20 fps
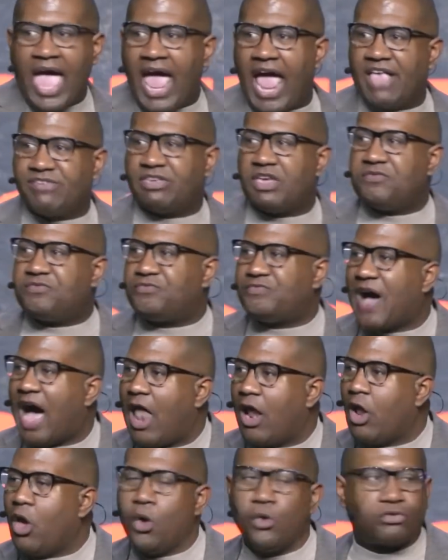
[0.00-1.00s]
as he
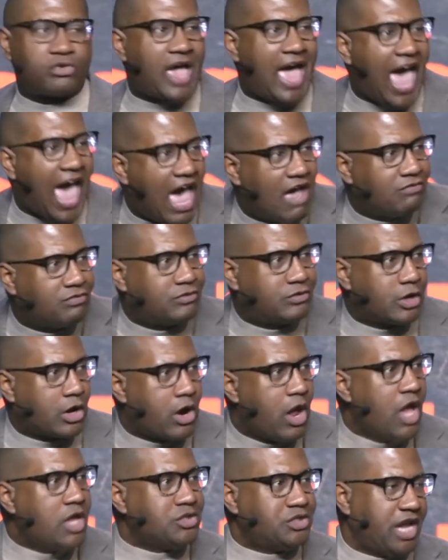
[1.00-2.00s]
follows
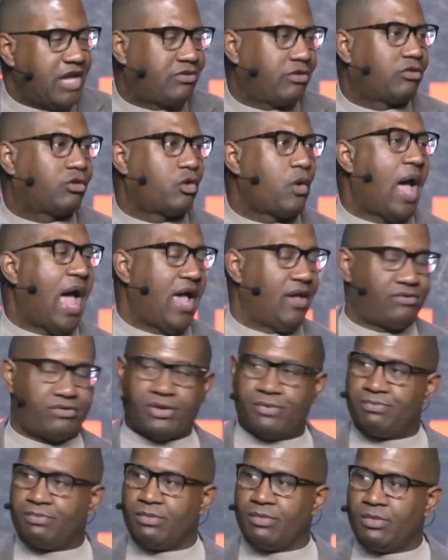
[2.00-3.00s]
after Jesus Christ.